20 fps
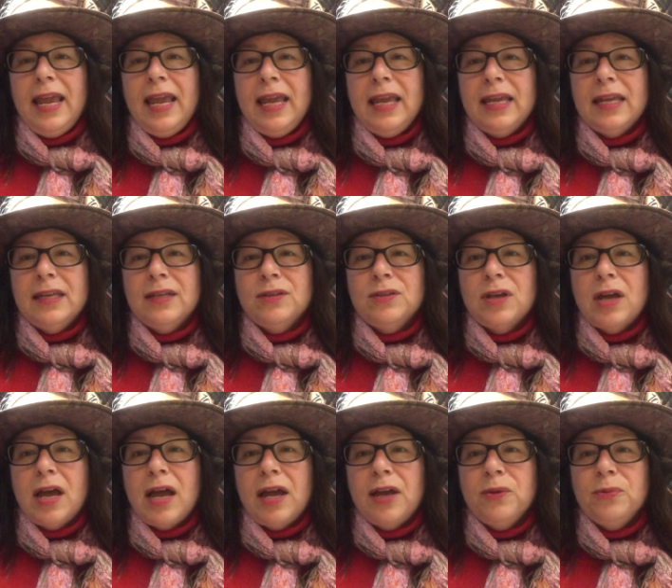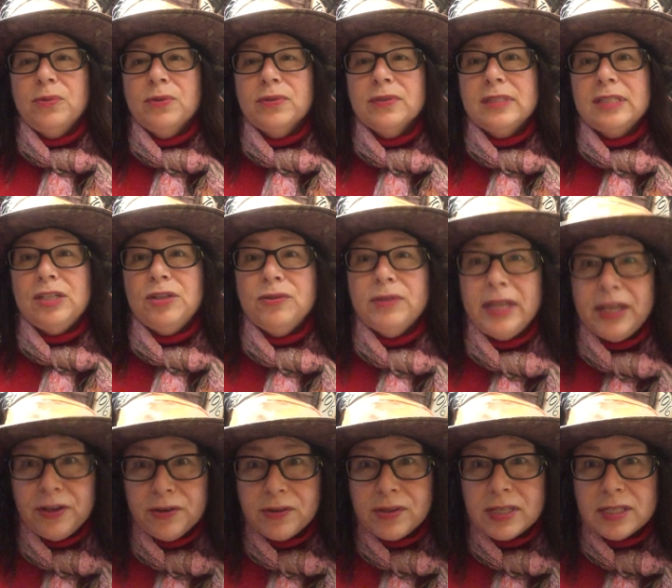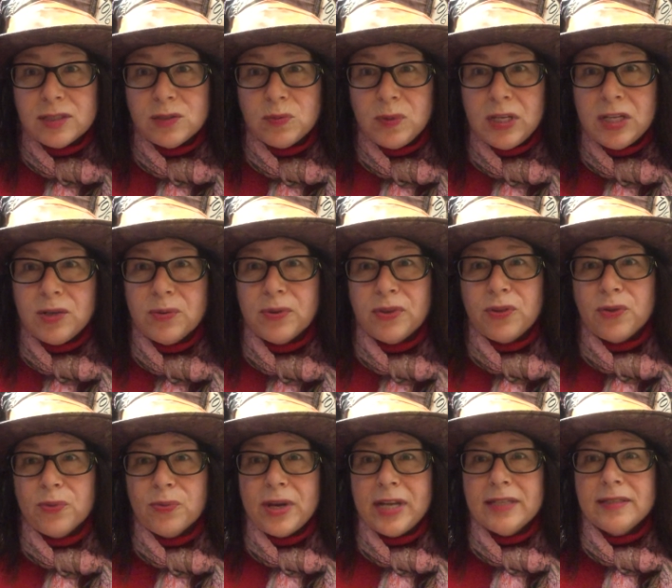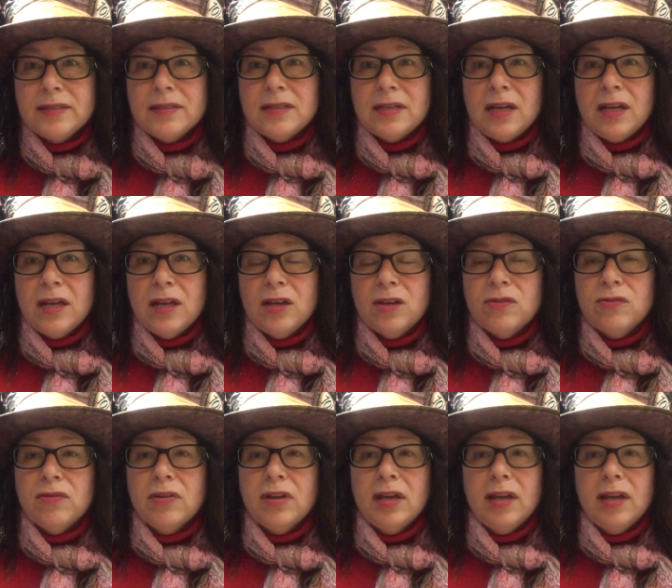And I will see you later this week with the rest of